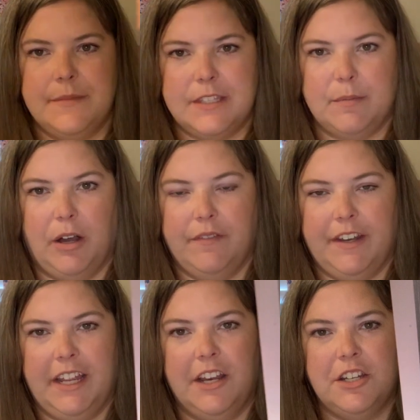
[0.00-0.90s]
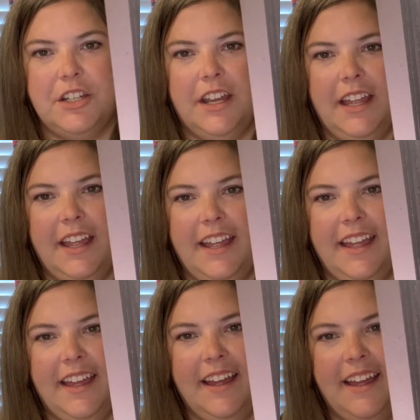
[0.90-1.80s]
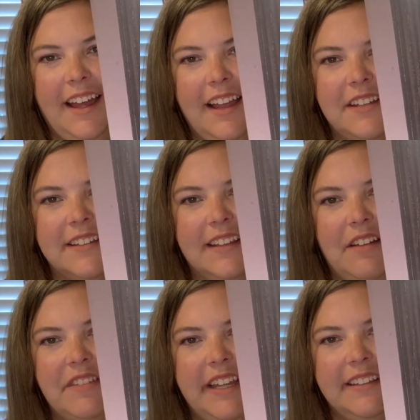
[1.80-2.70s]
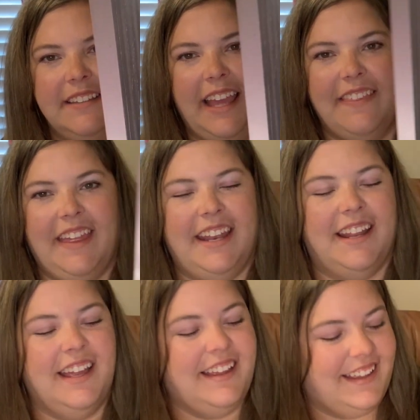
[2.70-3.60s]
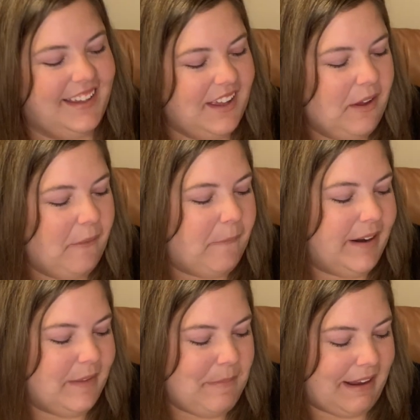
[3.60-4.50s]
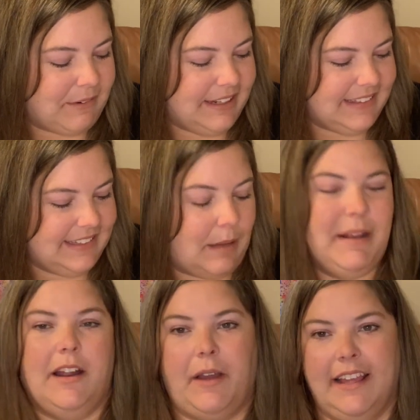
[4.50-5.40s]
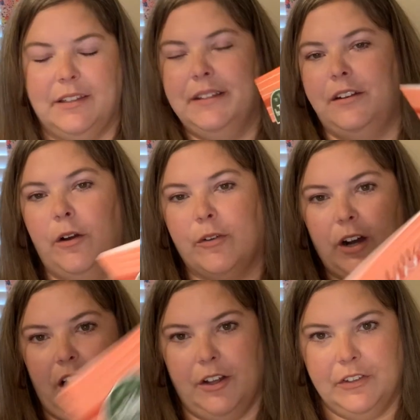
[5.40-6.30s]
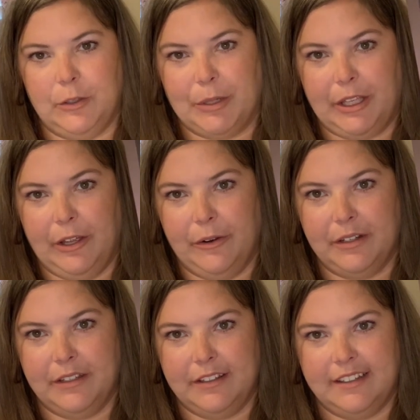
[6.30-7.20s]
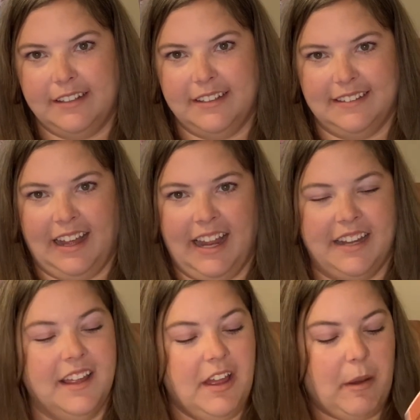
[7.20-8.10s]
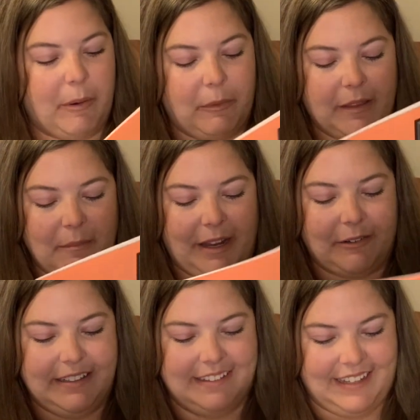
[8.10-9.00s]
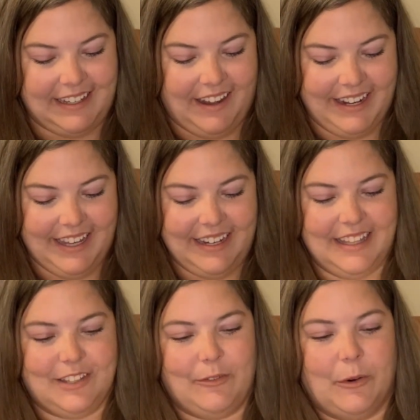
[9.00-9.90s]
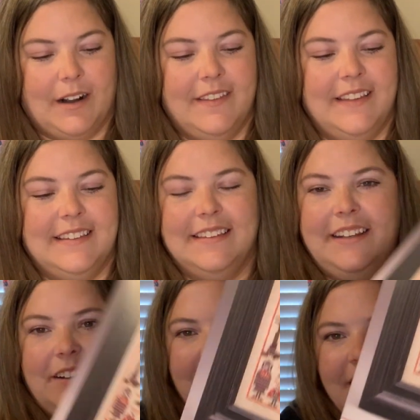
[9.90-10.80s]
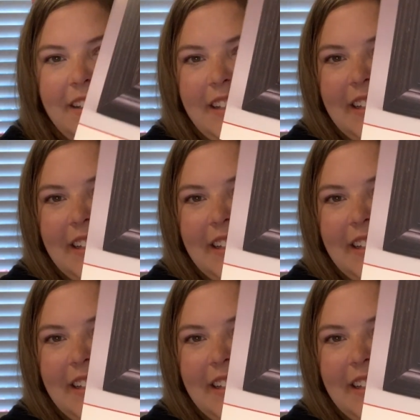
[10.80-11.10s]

small finish. I just love this. And then one of the main reasons, I mean, okay, so it's an overall super cute design. But one of the main reasons I got it is for this little